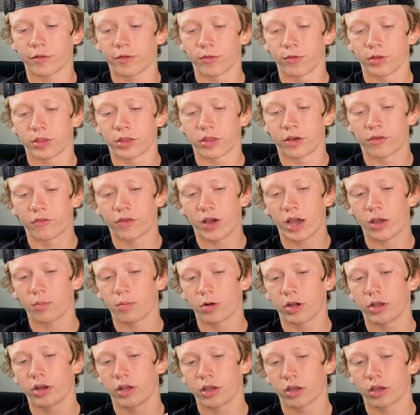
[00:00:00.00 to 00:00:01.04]
with a
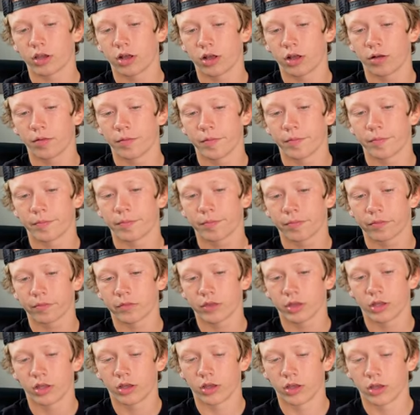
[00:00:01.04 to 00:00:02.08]
vibrating
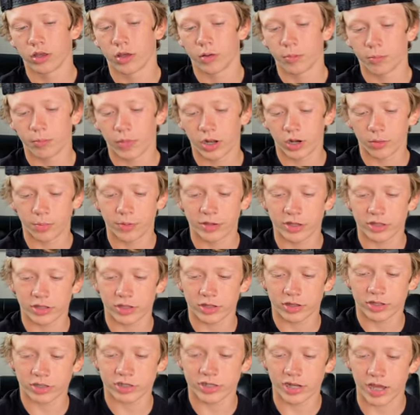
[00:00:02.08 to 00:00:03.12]
metal
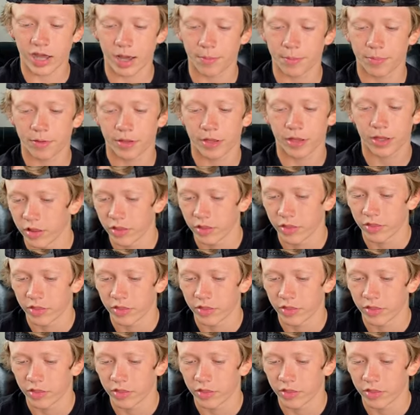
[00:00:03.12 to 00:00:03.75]
piece at the top.